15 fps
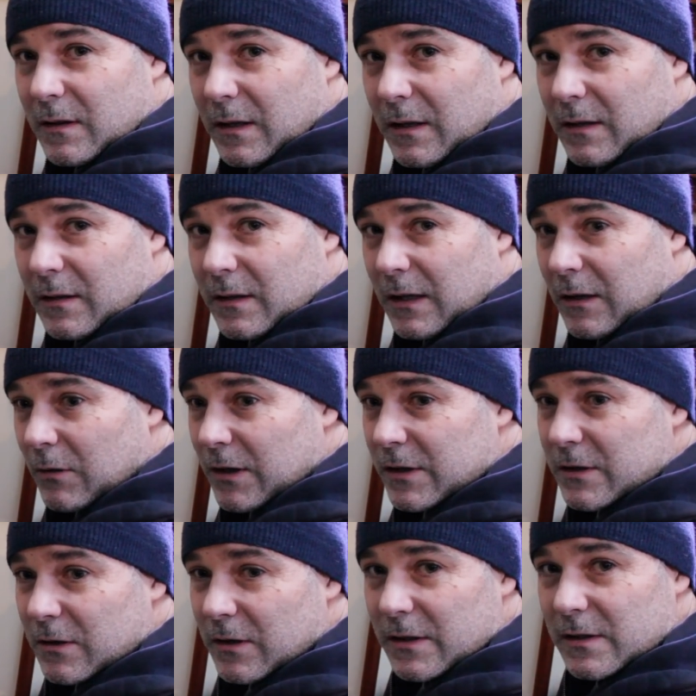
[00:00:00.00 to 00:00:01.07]
like a
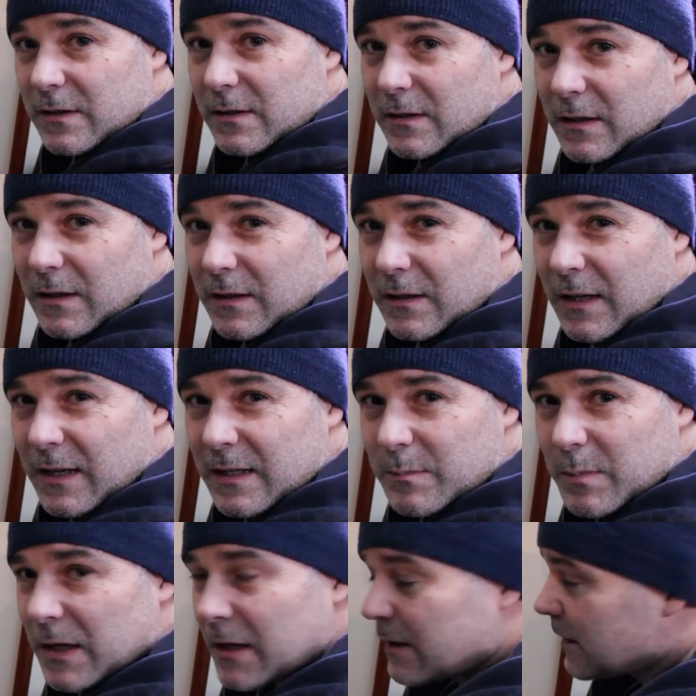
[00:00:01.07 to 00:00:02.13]
degreaser. It's a T
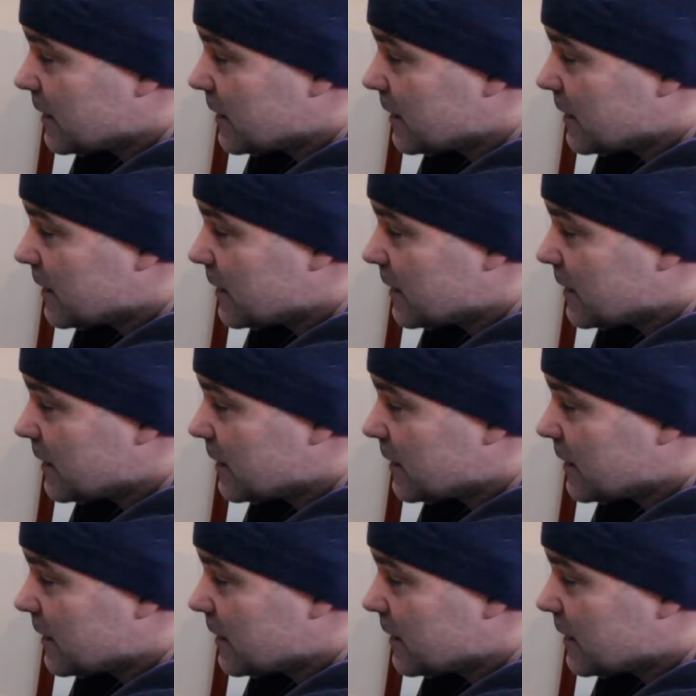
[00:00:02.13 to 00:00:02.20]
S P, I